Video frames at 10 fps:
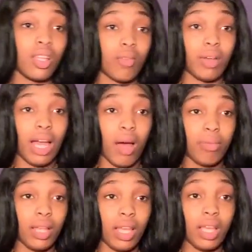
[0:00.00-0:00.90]

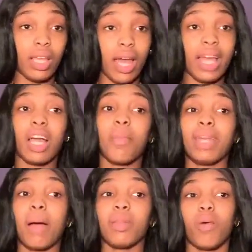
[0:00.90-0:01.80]
Hey, comment
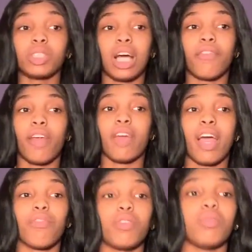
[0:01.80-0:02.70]
down below what y'all favorite
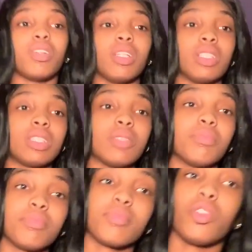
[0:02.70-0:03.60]
outfit was.
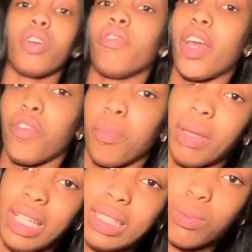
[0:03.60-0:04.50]
Or favorite
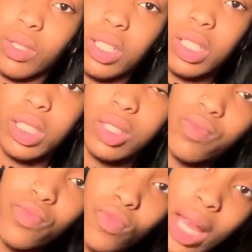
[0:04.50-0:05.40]
piece was.
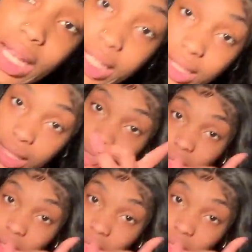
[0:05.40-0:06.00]
I ain't done yet,